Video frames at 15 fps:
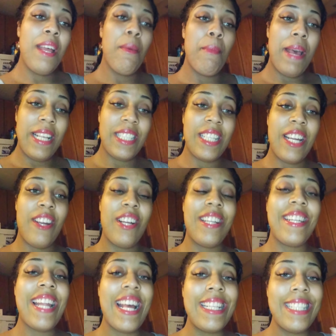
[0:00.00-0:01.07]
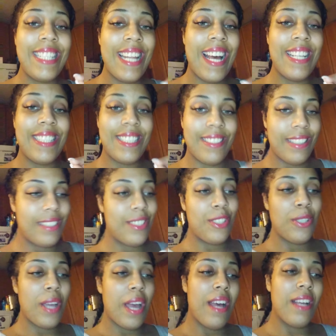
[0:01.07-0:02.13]
mascara. 99 cents,
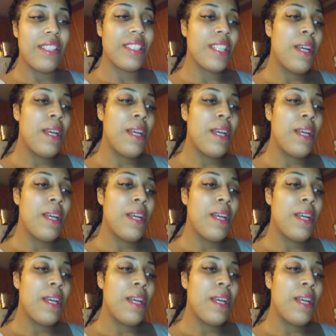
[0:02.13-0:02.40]
you guys.